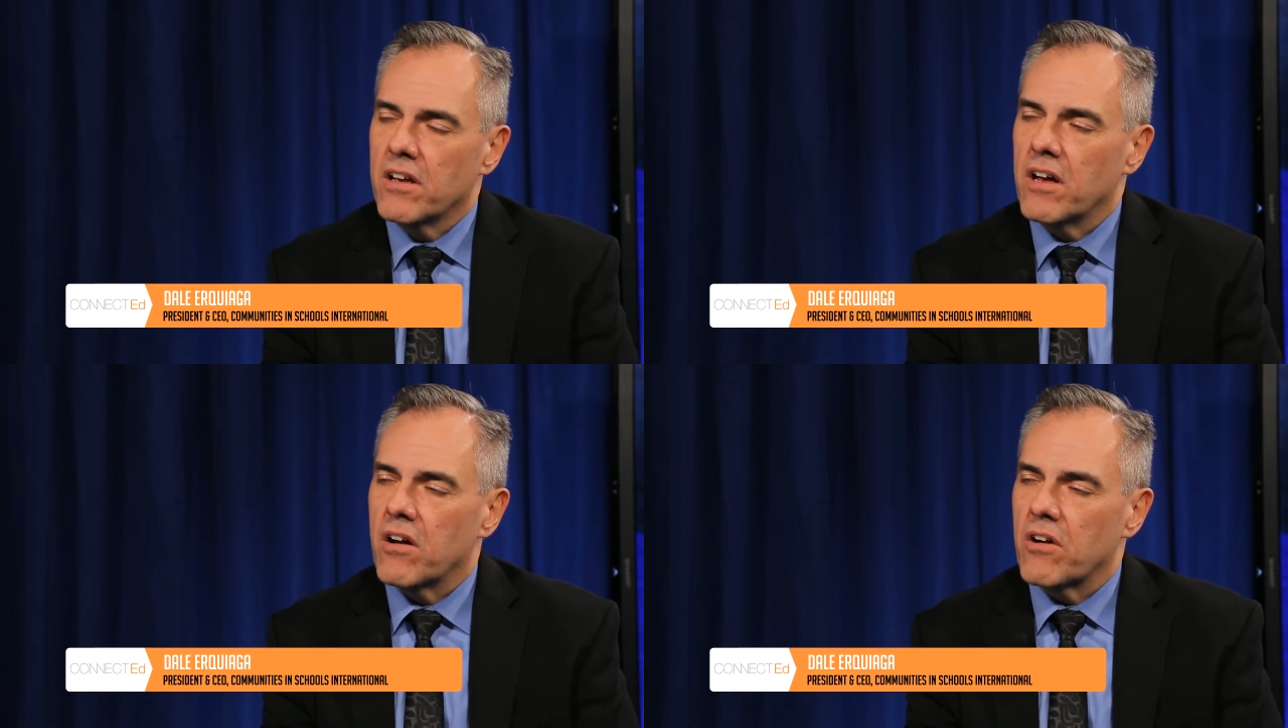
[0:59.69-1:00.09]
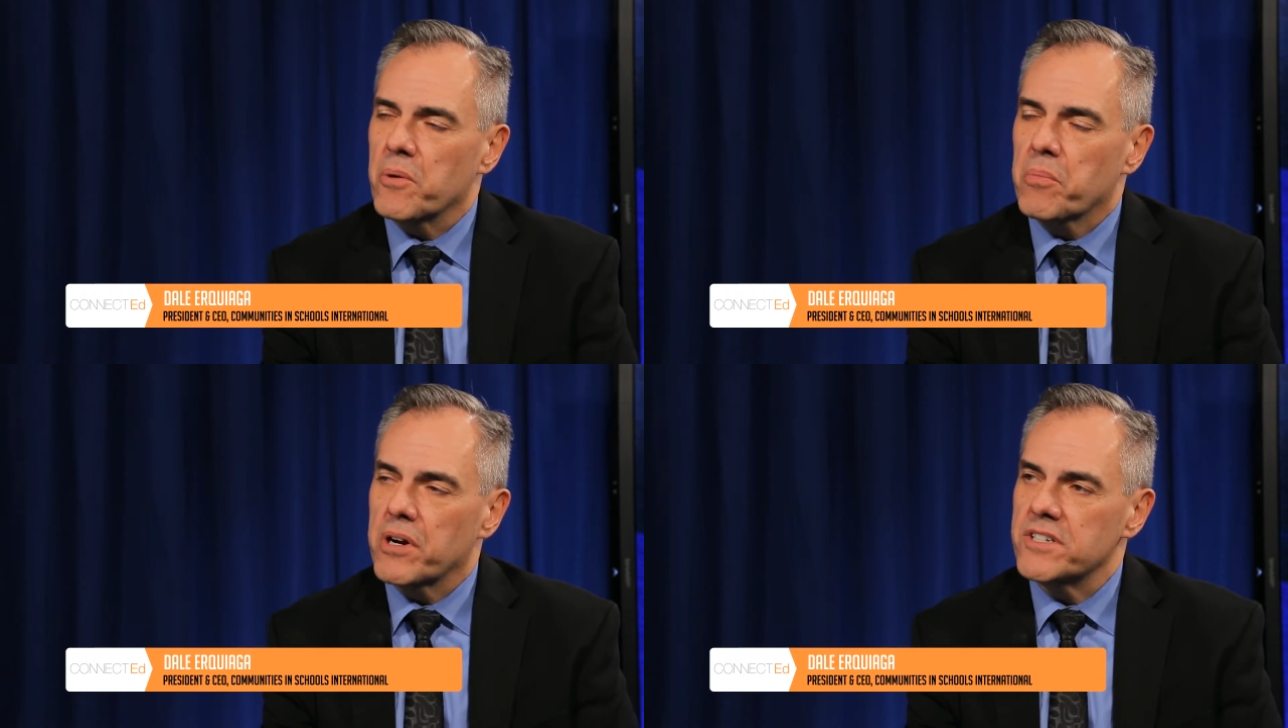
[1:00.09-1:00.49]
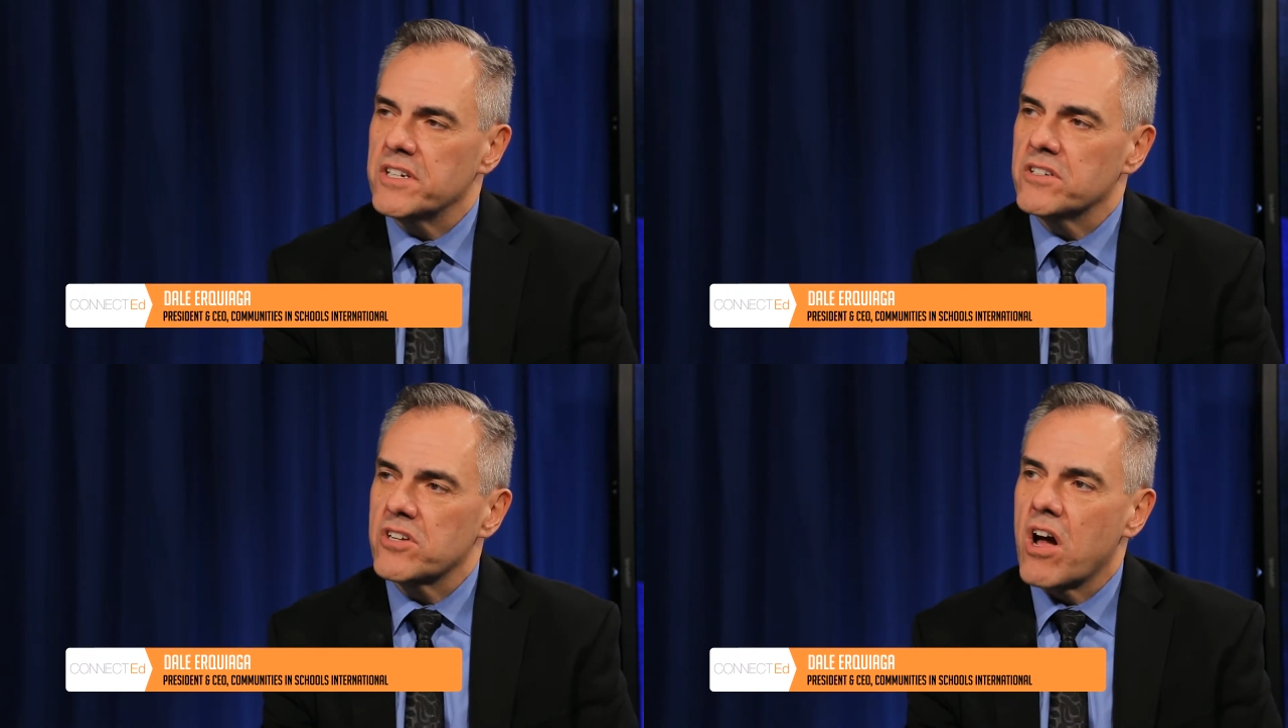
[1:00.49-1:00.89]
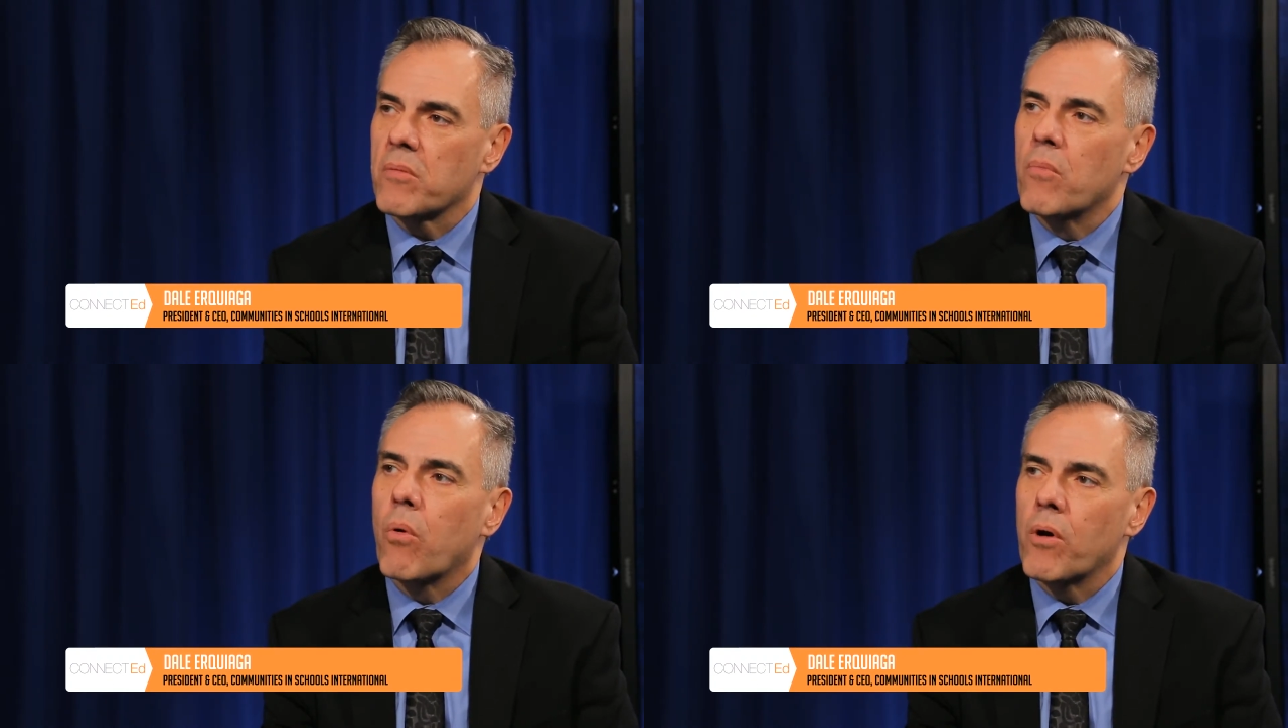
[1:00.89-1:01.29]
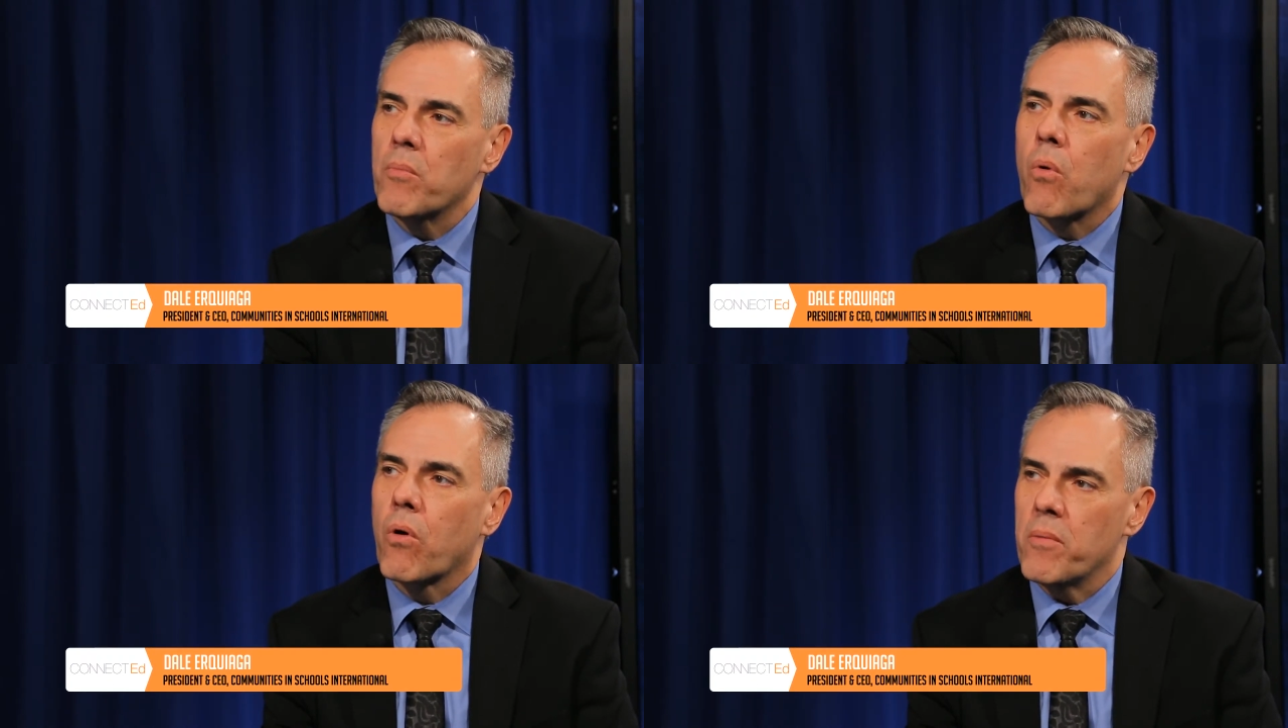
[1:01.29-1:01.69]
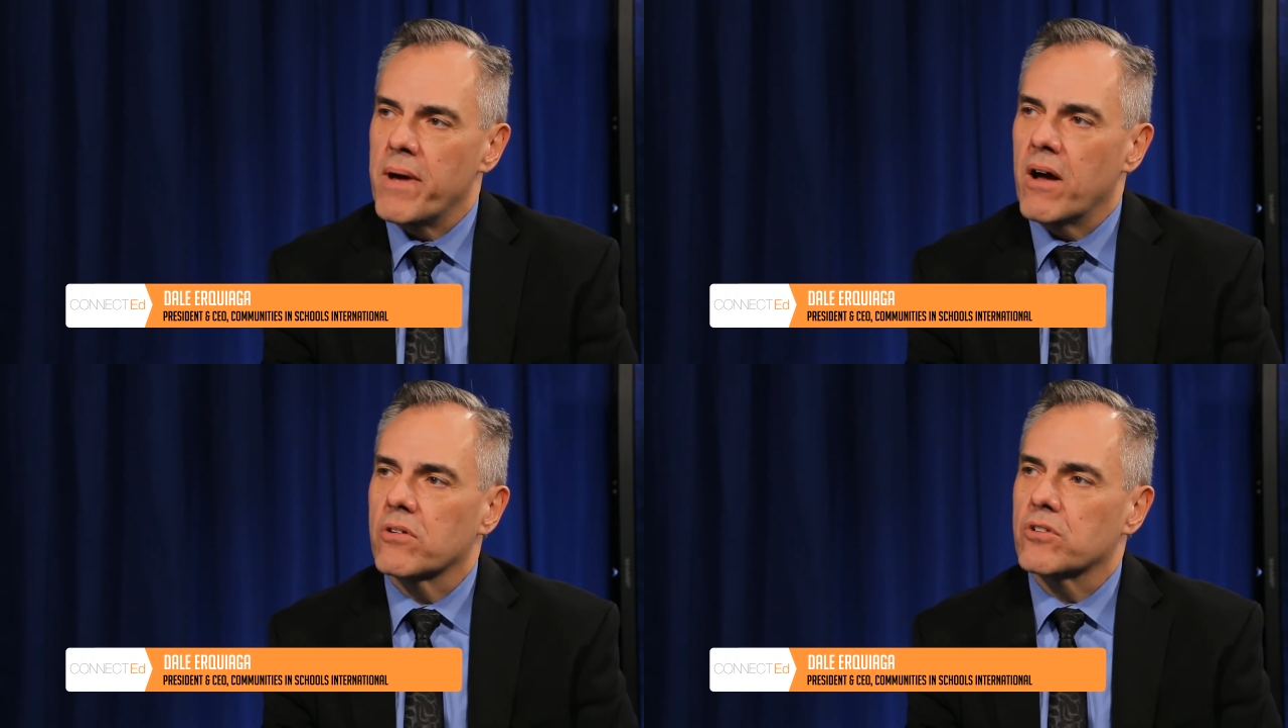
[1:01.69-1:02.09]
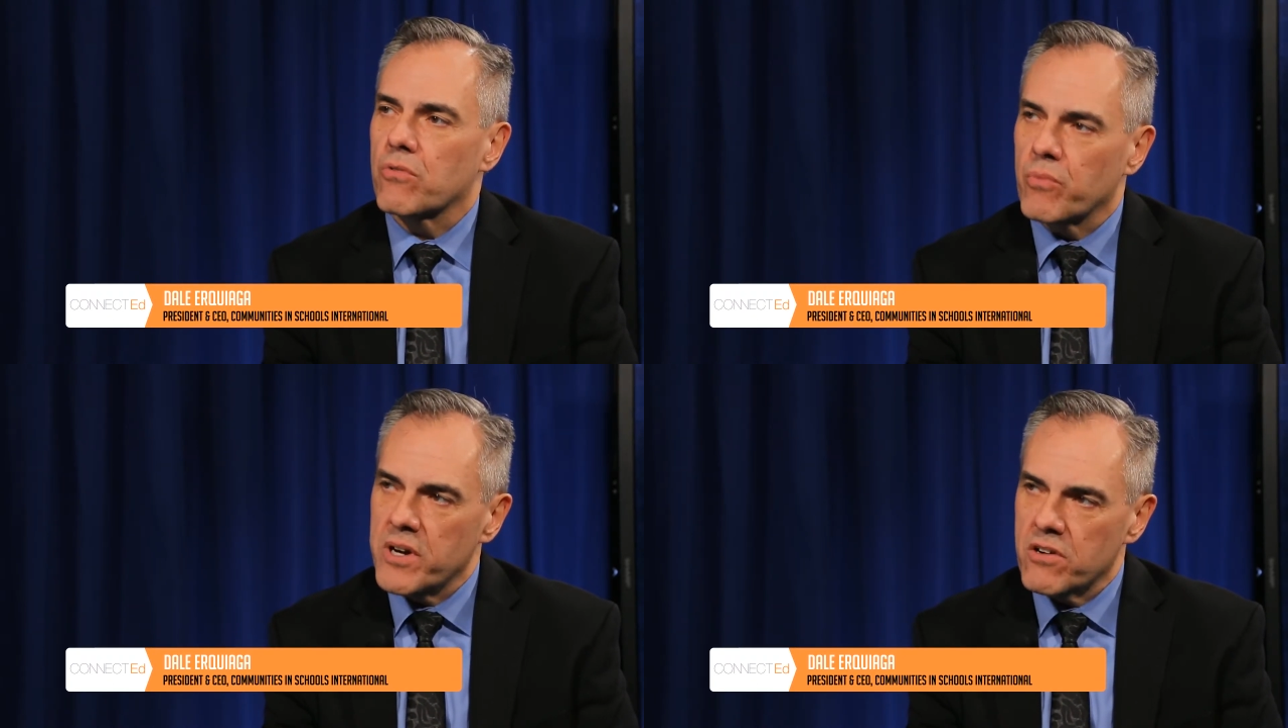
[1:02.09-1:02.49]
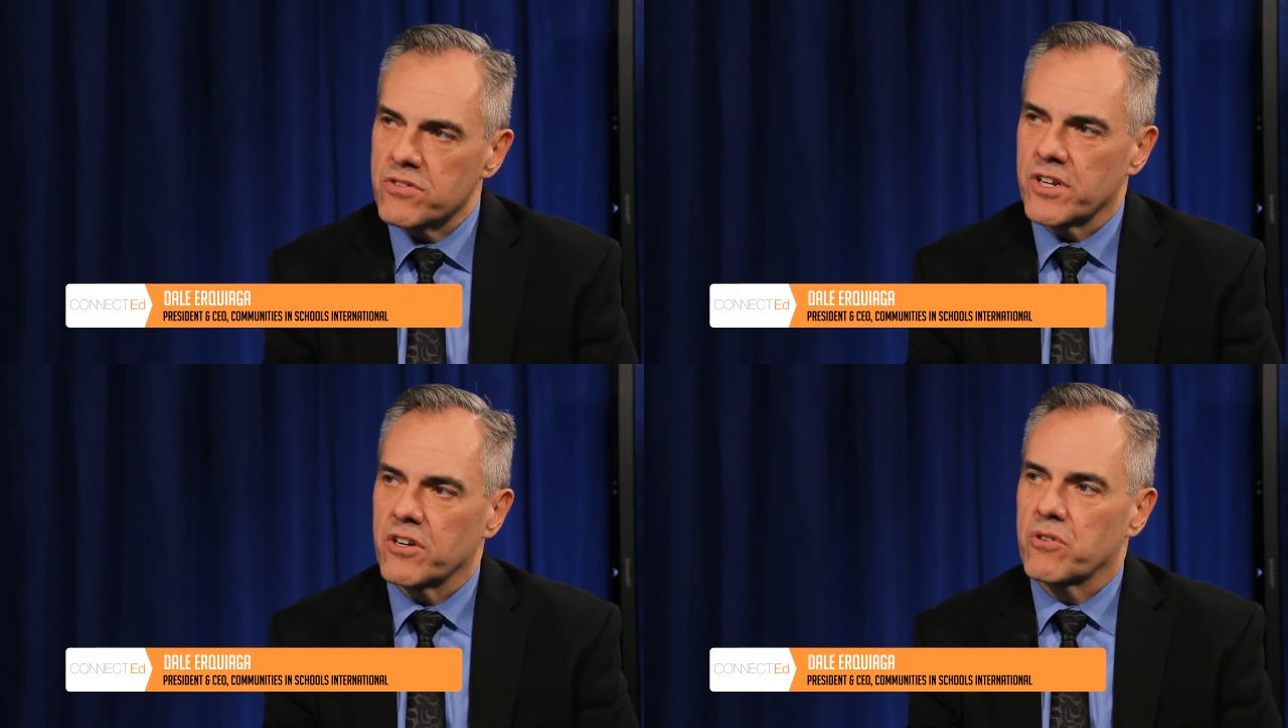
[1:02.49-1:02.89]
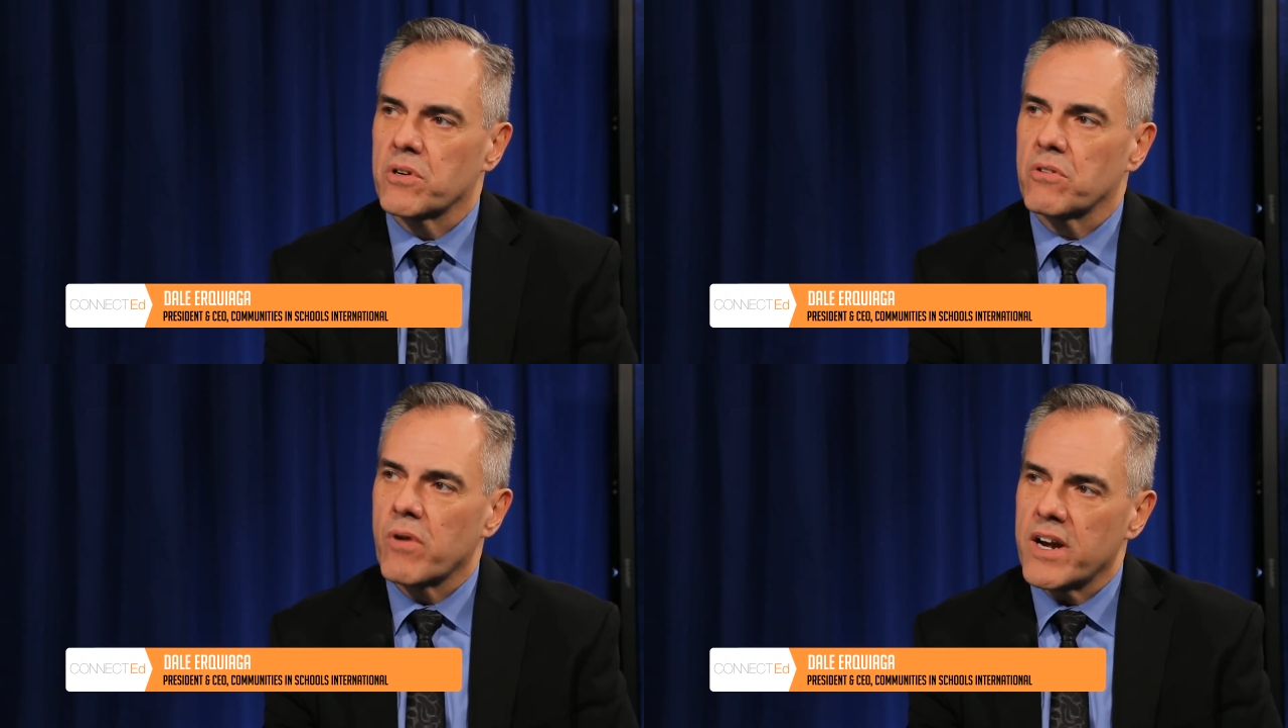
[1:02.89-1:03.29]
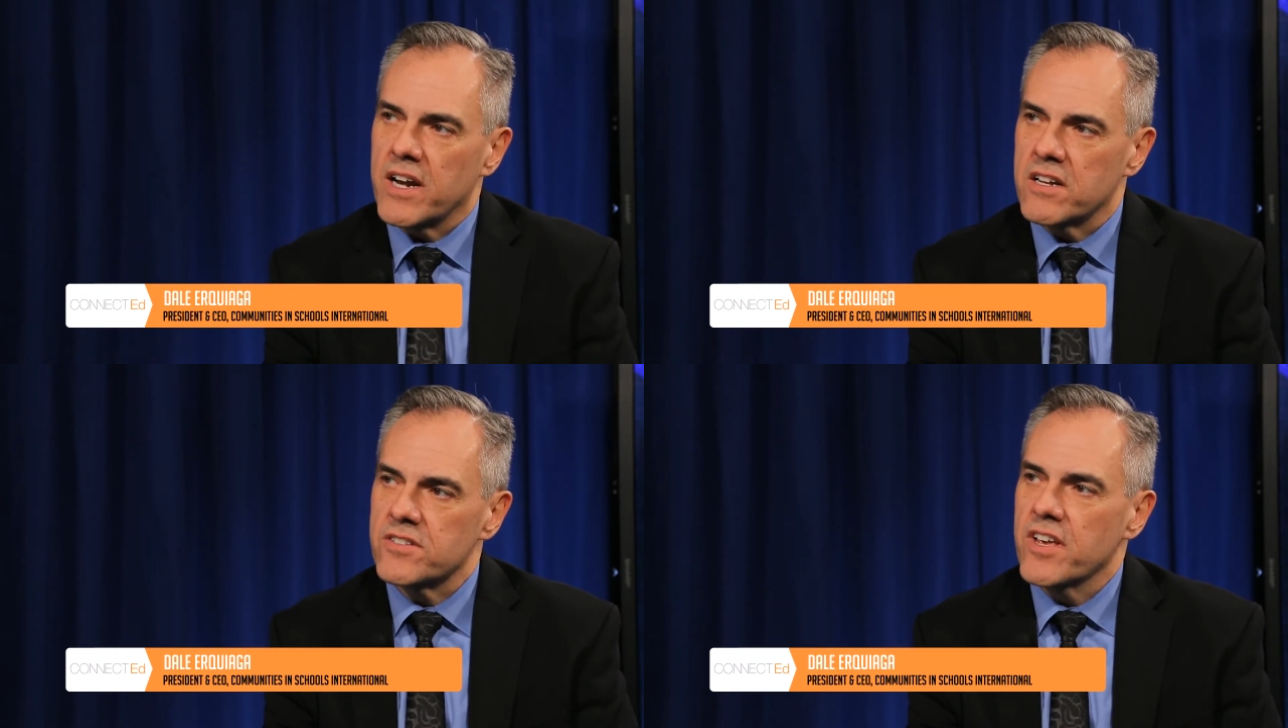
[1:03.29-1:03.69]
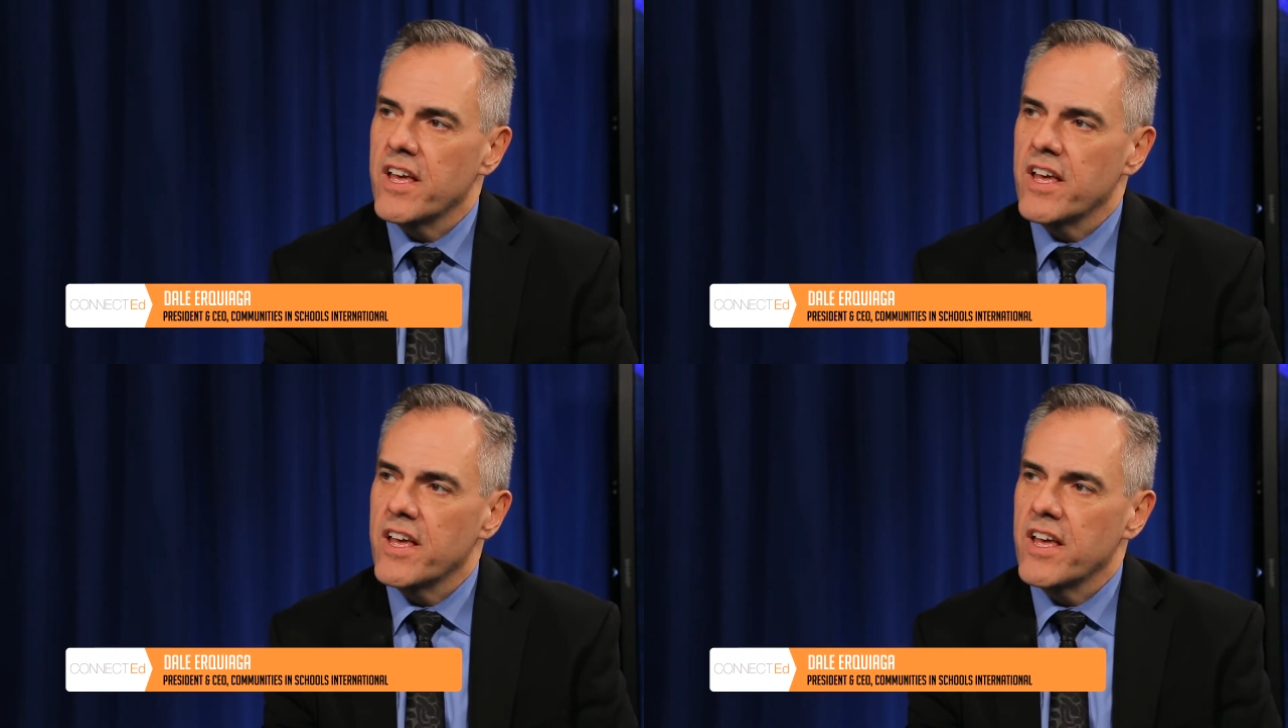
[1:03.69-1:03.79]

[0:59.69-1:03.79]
our new president, talk more and more about careers and career readiness